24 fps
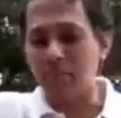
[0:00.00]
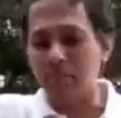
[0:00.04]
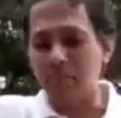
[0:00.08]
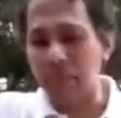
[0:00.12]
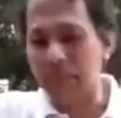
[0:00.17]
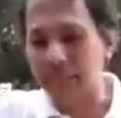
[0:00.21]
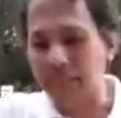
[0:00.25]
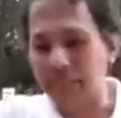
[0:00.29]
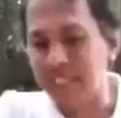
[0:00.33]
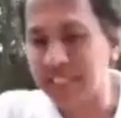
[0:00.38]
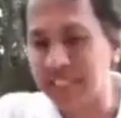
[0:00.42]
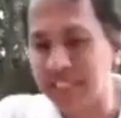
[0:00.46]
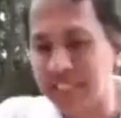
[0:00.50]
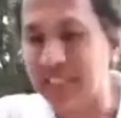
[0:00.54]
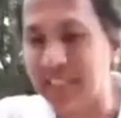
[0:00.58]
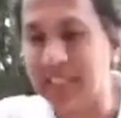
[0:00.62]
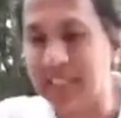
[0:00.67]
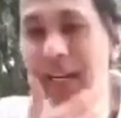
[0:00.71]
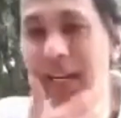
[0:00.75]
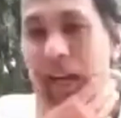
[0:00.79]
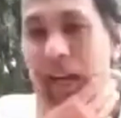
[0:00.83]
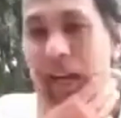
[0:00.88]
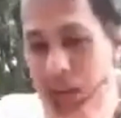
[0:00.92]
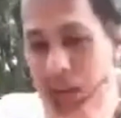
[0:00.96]
particular theater?
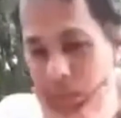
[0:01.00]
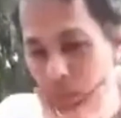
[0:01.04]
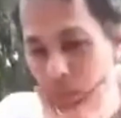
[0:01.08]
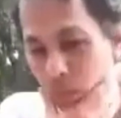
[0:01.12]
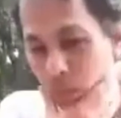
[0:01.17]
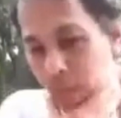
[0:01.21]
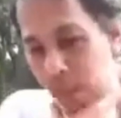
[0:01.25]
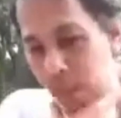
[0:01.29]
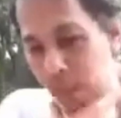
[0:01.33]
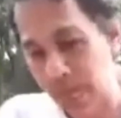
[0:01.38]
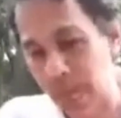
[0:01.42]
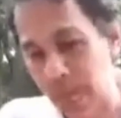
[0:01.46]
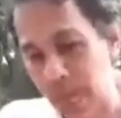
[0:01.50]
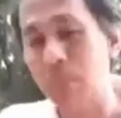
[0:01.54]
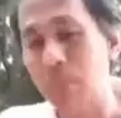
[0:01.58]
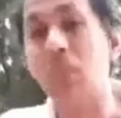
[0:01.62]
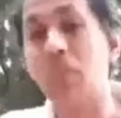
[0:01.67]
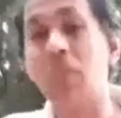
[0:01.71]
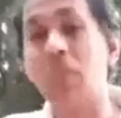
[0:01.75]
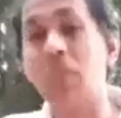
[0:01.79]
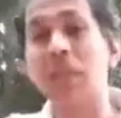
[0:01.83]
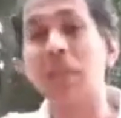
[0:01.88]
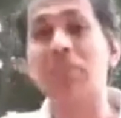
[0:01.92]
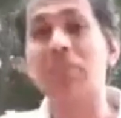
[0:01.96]
Mumbai,
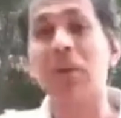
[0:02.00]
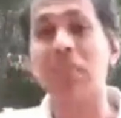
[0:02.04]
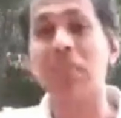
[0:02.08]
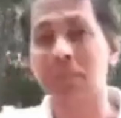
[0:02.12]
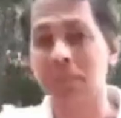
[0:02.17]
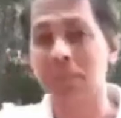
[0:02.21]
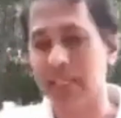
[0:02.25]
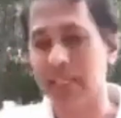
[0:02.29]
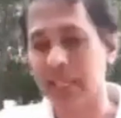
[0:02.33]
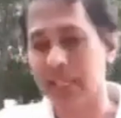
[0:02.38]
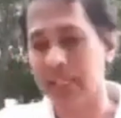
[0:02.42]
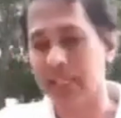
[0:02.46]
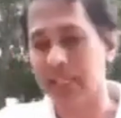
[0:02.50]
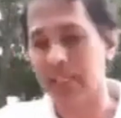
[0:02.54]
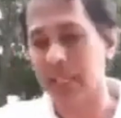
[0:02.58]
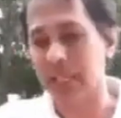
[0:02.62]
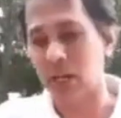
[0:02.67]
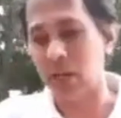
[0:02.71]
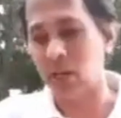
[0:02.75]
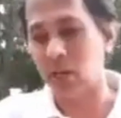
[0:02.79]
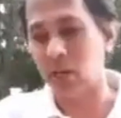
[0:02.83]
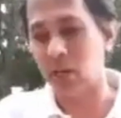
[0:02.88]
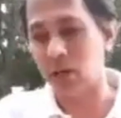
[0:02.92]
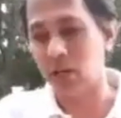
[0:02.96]
Mumbai's famous theater is
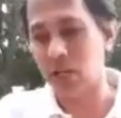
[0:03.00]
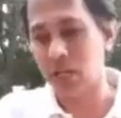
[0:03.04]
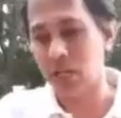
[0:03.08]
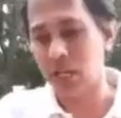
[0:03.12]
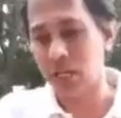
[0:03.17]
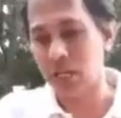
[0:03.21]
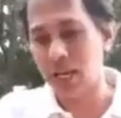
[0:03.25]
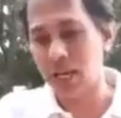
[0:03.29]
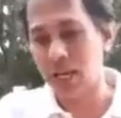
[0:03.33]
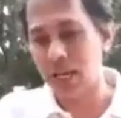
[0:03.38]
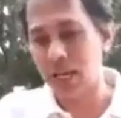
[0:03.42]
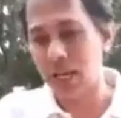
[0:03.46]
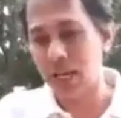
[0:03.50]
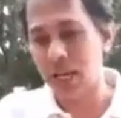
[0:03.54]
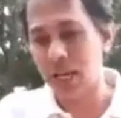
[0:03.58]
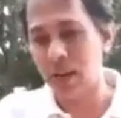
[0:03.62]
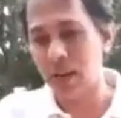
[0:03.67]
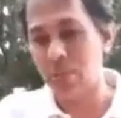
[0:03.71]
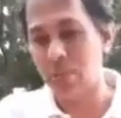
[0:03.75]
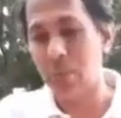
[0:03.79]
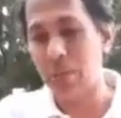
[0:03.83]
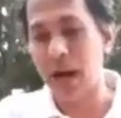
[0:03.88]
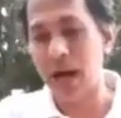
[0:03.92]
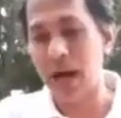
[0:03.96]
there, no?
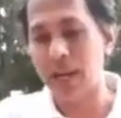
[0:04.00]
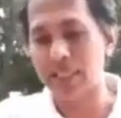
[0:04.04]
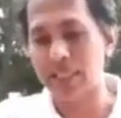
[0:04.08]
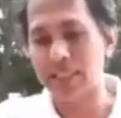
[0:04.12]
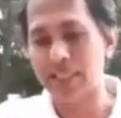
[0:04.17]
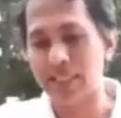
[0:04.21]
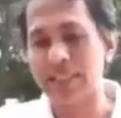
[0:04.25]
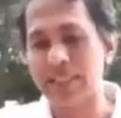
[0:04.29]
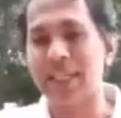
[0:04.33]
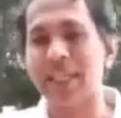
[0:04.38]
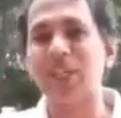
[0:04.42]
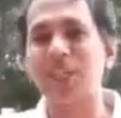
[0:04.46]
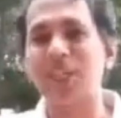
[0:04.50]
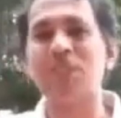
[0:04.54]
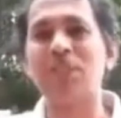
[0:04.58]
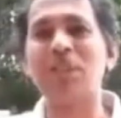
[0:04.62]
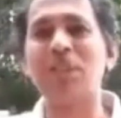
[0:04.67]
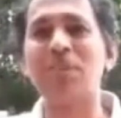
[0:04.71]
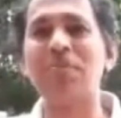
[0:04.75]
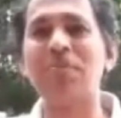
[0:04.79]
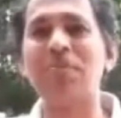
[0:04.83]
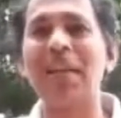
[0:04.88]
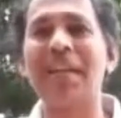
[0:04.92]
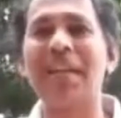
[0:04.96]
Uh, Maharaja theater or
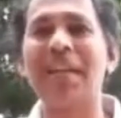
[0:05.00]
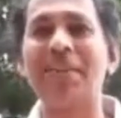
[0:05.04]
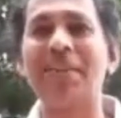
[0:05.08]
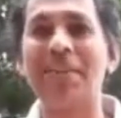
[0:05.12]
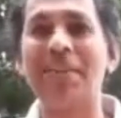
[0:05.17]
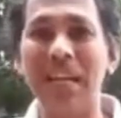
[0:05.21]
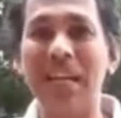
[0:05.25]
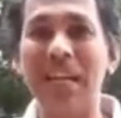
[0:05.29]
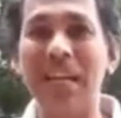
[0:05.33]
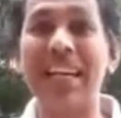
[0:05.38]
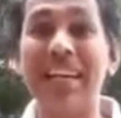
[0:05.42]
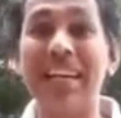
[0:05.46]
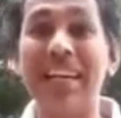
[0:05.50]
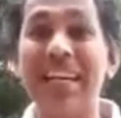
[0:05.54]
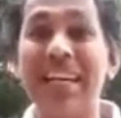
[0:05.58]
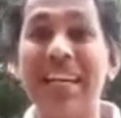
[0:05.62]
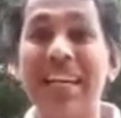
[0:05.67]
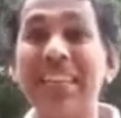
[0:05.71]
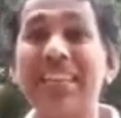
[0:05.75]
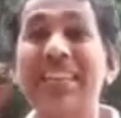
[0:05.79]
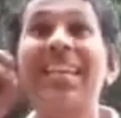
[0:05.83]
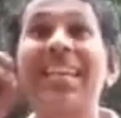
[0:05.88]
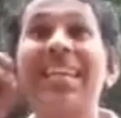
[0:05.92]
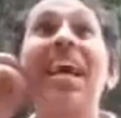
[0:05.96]
something like that. When it
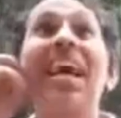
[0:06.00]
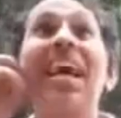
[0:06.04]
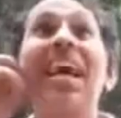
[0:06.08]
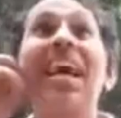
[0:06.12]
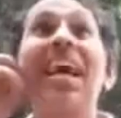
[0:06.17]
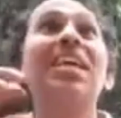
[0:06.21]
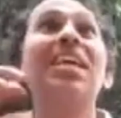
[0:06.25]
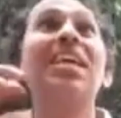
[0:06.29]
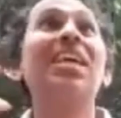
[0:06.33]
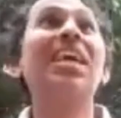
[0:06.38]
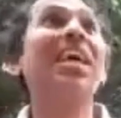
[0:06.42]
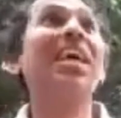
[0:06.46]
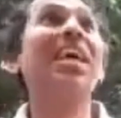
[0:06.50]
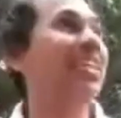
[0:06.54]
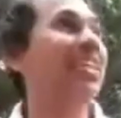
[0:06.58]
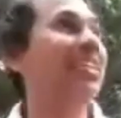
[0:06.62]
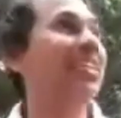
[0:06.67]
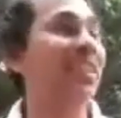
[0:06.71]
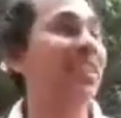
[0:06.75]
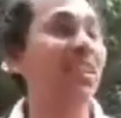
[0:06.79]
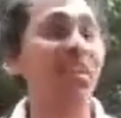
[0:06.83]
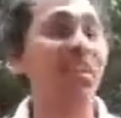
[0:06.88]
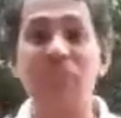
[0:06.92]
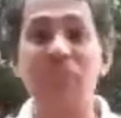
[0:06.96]
released, yeah,
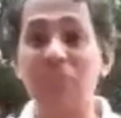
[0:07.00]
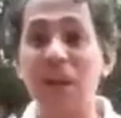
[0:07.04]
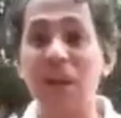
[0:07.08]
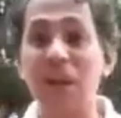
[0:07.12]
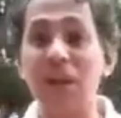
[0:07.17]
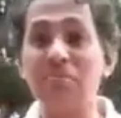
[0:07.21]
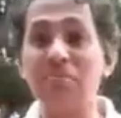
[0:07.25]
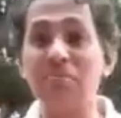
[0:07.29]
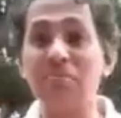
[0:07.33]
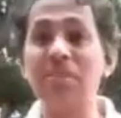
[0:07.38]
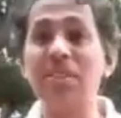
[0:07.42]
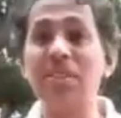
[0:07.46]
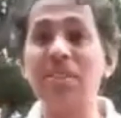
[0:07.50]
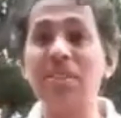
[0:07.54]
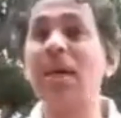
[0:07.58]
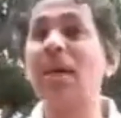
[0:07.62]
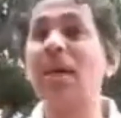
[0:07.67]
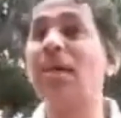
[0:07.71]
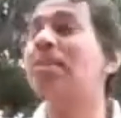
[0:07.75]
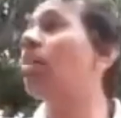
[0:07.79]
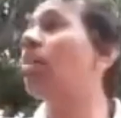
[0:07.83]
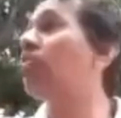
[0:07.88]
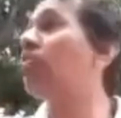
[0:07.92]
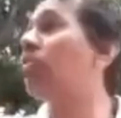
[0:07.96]
the, the films,
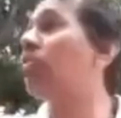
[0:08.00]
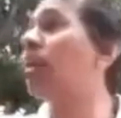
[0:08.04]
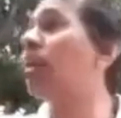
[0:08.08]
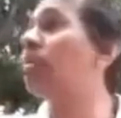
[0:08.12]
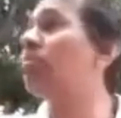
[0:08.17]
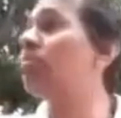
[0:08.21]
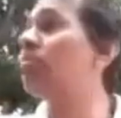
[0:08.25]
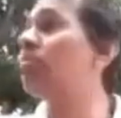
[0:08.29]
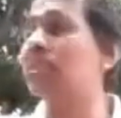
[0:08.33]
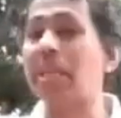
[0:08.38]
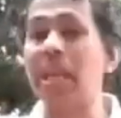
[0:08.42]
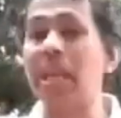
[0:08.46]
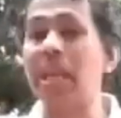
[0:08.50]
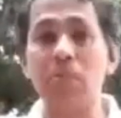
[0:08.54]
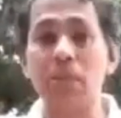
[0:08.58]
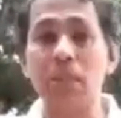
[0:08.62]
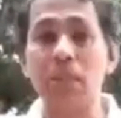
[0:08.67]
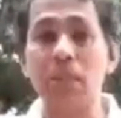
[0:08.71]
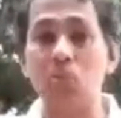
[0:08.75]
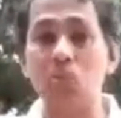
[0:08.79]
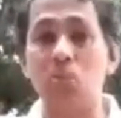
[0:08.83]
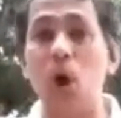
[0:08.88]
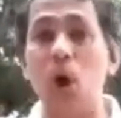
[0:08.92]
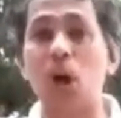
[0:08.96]
the films came in
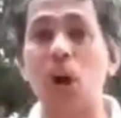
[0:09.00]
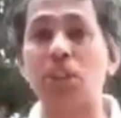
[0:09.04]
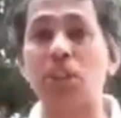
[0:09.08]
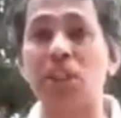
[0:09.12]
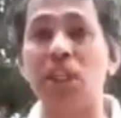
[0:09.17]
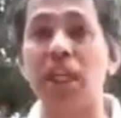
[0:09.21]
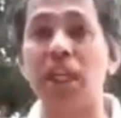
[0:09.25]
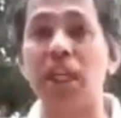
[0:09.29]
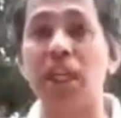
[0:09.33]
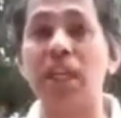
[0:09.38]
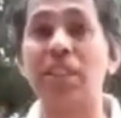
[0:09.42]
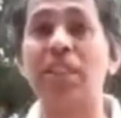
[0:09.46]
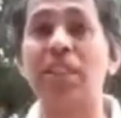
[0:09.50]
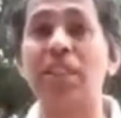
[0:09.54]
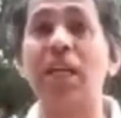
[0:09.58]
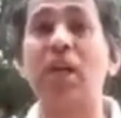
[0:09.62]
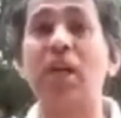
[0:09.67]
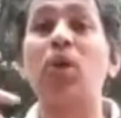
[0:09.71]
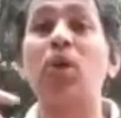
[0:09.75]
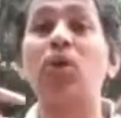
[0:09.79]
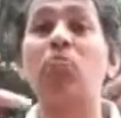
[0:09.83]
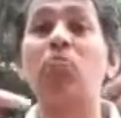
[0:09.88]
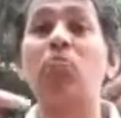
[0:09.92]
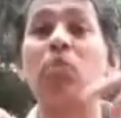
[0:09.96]
the boxes,
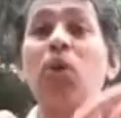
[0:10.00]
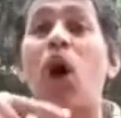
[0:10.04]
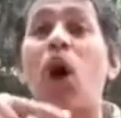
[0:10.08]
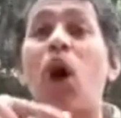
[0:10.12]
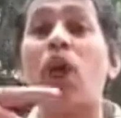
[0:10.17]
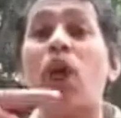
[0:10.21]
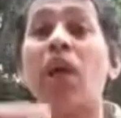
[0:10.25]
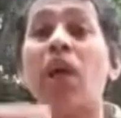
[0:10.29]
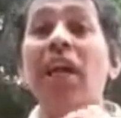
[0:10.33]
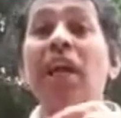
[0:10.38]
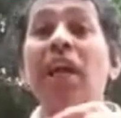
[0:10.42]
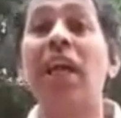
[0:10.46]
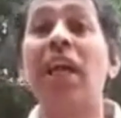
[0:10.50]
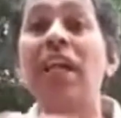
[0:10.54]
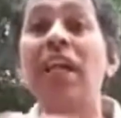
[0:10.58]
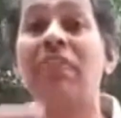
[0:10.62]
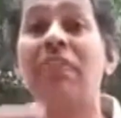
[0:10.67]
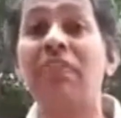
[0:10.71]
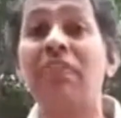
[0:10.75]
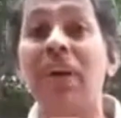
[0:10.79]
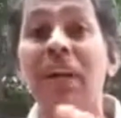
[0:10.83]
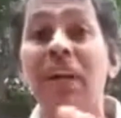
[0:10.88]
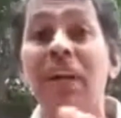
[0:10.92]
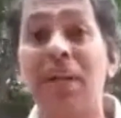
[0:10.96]
was brought on an
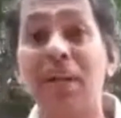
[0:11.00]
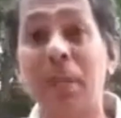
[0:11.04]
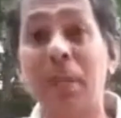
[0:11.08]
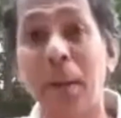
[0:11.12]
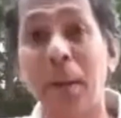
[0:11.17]
elephant